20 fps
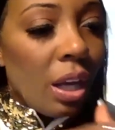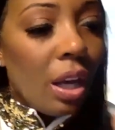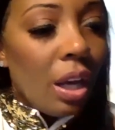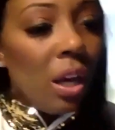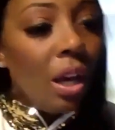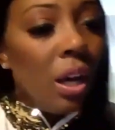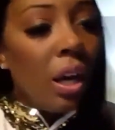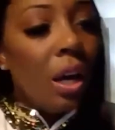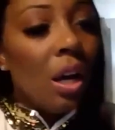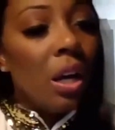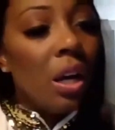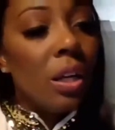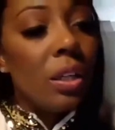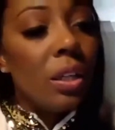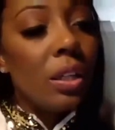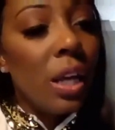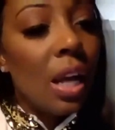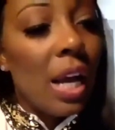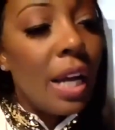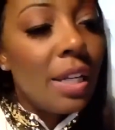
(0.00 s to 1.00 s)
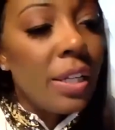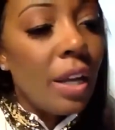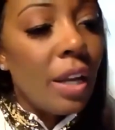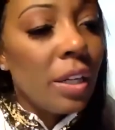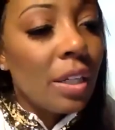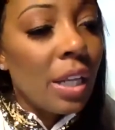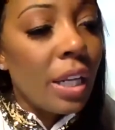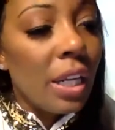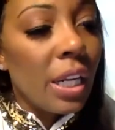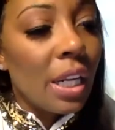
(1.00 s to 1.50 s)
Ah, I
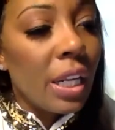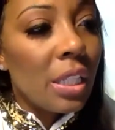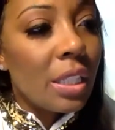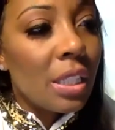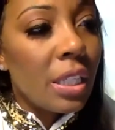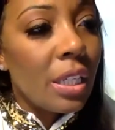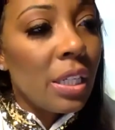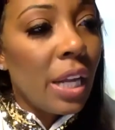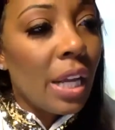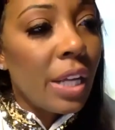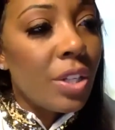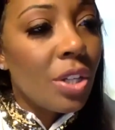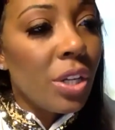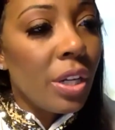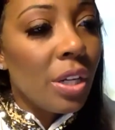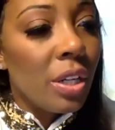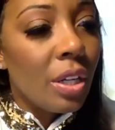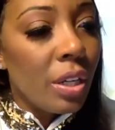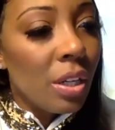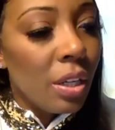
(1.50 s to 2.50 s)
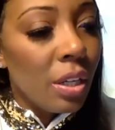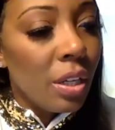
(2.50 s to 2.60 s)
got getting his connection.